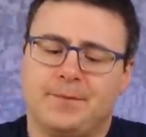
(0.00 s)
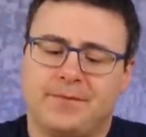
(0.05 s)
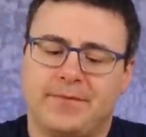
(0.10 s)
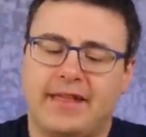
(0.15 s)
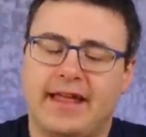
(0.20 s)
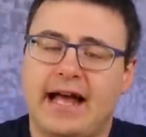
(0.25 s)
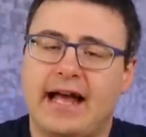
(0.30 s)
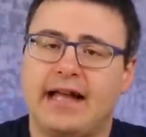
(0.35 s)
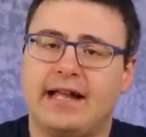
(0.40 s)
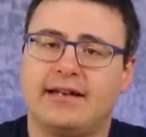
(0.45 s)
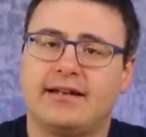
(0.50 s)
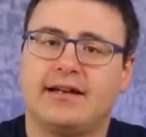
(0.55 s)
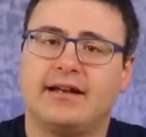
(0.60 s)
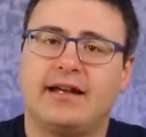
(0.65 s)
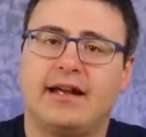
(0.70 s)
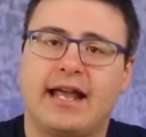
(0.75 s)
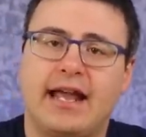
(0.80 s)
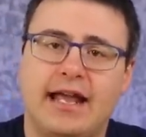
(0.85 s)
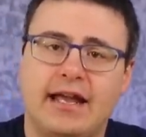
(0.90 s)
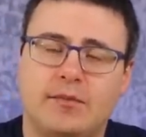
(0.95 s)
that
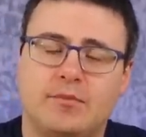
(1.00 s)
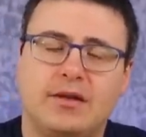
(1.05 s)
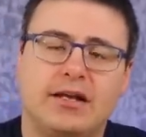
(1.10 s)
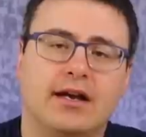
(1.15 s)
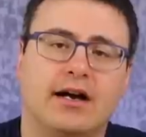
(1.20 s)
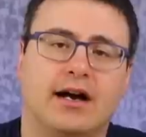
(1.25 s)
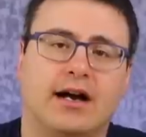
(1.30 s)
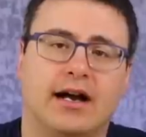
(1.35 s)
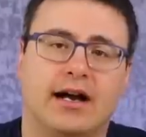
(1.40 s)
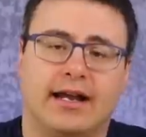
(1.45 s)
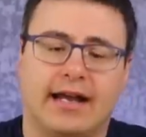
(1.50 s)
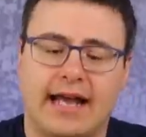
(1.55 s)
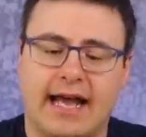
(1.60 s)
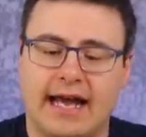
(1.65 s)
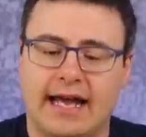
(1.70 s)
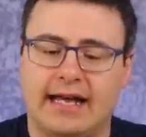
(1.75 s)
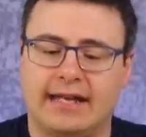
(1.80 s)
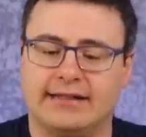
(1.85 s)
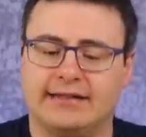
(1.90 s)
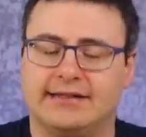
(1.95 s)
A P I
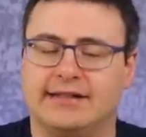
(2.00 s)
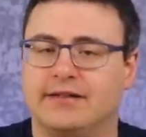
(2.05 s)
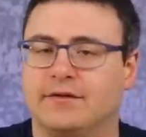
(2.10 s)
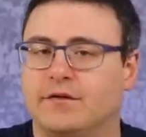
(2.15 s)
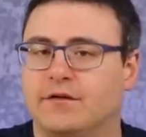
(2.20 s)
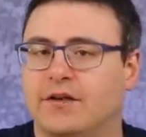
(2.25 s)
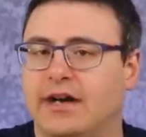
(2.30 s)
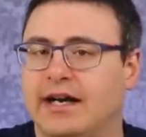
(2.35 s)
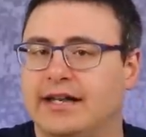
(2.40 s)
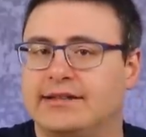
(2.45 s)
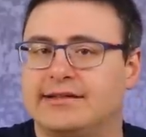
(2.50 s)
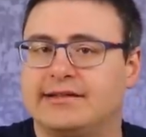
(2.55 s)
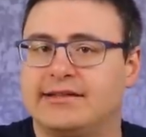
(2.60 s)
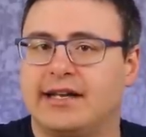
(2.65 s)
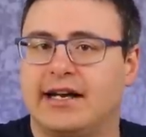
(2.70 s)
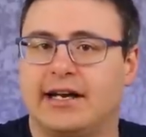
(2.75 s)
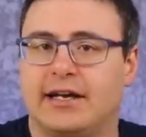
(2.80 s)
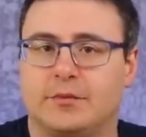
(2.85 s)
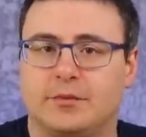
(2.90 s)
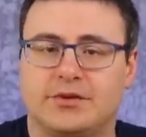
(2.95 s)
has device
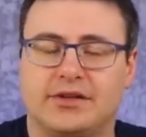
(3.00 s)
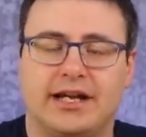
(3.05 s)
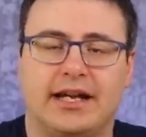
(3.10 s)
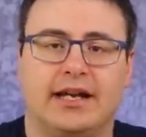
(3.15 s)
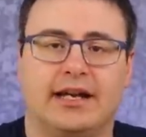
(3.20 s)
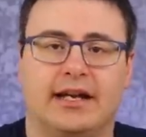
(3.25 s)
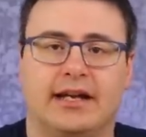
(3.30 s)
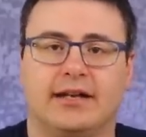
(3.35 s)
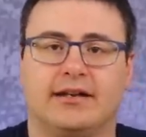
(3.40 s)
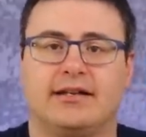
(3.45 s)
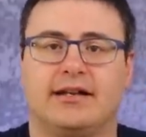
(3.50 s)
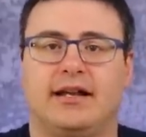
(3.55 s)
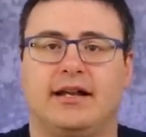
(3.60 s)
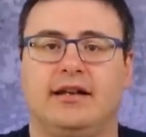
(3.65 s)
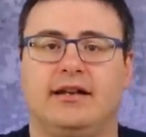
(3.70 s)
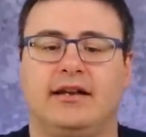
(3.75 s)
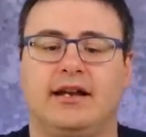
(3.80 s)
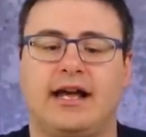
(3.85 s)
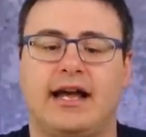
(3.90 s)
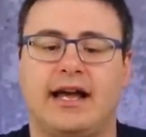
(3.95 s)
types in it,
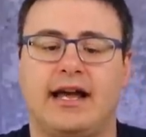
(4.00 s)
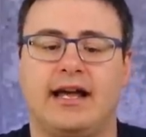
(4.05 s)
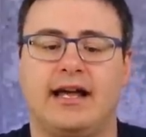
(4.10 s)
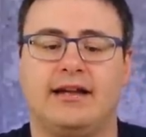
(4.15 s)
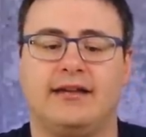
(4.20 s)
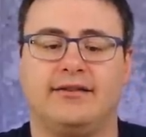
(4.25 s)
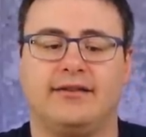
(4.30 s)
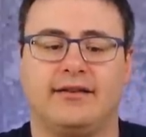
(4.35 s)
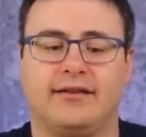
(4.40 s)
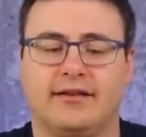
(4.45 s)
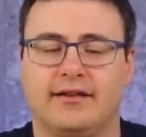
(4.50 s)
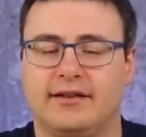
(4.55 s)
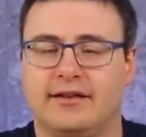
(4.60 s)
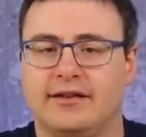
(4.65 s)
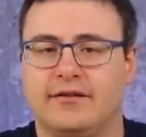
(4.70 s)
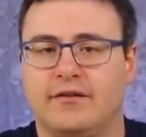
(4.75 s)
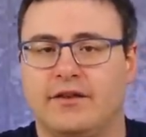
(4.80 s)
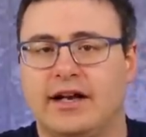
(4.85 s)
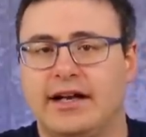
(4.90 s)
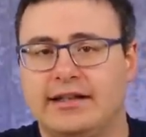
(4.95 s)
and as the
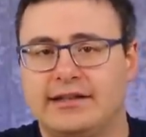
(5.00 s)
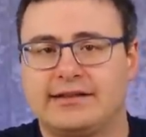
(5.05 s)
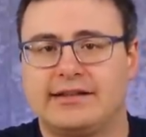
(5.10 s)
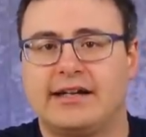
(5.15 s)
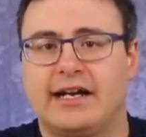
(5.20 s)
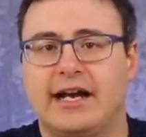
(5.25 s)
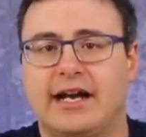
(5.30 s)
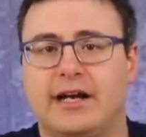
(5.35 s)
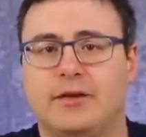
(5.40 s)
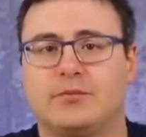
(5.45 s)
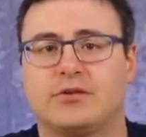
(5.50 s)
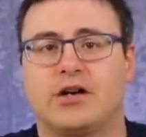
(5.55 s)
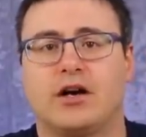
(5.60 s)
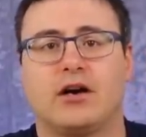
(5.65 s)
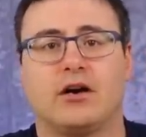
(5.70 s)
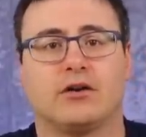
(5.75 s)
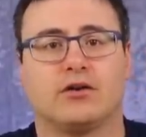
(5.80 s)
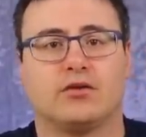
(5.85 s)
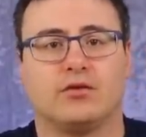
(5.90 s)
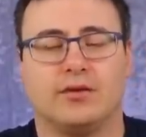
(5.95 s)
device types
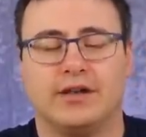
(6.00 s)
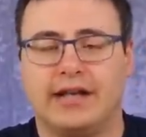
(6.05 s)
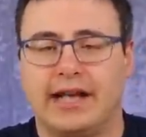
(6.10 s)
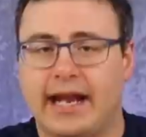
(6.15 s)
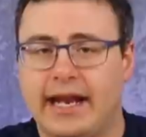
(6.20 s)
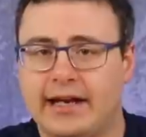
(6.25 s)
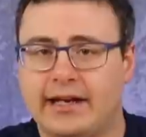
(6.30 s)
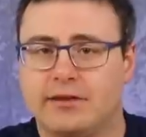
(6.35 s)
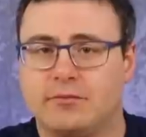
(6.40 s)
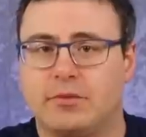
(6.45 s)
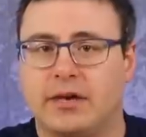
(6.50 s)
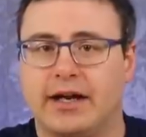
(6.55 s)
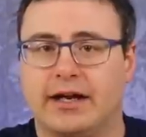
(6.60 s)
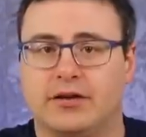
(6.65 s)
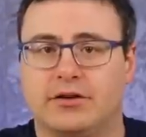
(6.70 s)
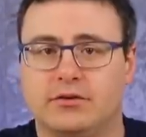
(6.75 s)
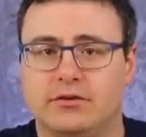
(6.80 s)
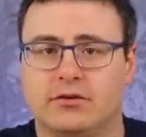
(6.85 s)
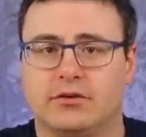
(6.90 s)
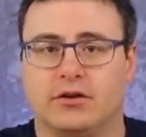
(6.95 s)
are created by
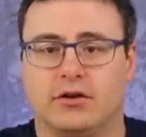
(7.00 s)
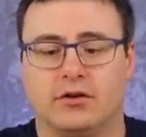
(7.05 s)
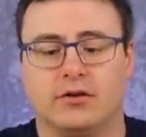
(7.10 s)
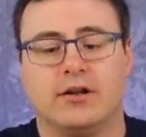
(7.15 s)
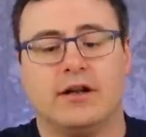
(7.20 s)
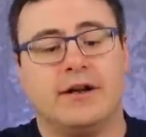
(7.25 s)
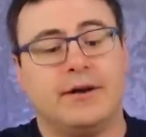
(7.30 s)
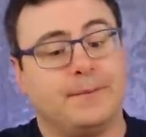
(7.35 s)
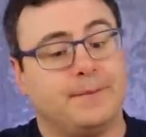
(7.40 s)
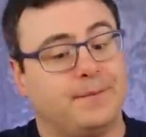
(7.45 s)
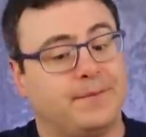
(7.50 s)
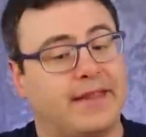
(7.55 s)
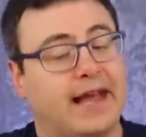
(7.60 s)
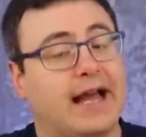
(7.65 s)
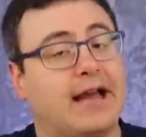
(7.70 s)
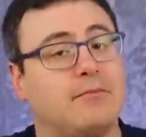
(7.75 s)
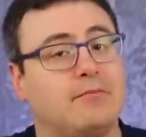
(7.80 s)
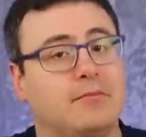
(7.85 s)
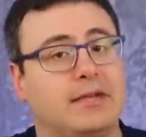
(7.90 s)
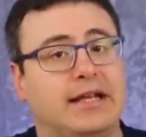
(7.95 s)
Google,
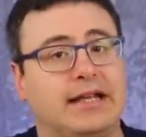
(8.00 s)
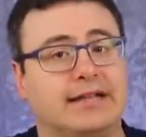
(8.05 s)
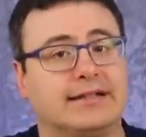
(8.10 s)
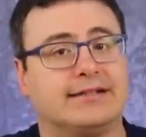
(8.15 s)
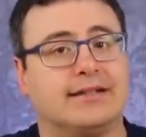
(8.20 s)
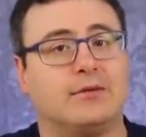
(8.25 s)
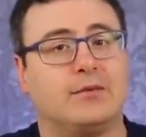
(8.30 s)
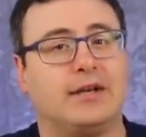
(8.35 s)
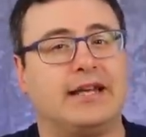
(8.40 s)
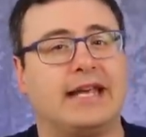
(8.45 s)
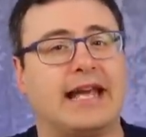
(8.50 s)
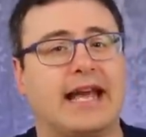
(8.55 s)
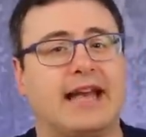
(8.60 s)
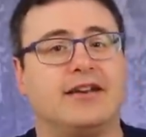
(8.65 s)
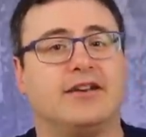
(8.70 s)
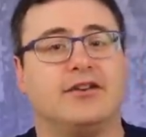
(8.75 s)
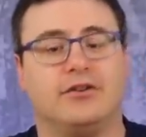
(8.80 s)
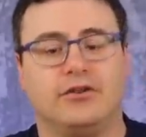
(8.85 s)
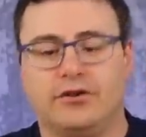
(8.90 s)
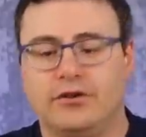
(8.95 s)
that means that we
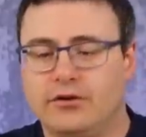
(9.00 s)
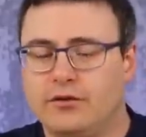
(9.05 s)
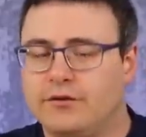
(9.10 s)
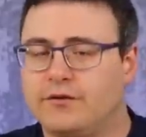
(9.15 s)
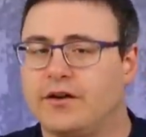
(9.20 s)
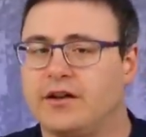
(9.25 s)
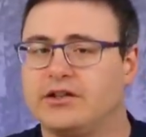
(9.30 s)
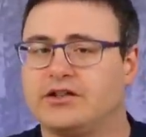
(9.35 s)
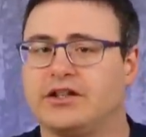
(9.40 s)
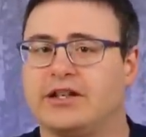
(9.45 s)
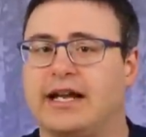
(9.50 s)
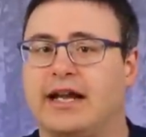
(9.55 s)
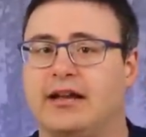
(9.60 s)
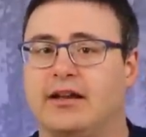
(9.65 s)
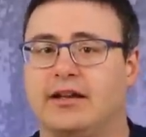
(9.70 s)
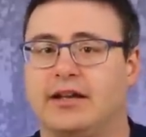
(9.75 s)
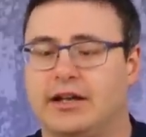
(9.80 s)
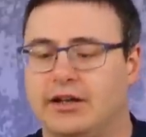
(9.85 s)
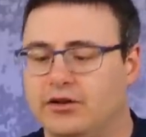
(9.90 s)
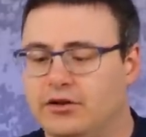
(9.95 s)
get new
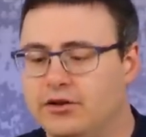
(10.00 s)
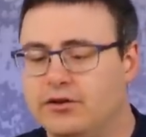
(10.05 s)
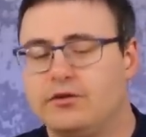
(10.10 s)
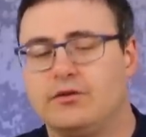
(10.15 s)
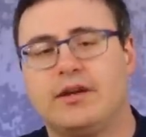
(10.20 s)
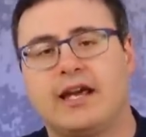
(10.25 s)
functionality, new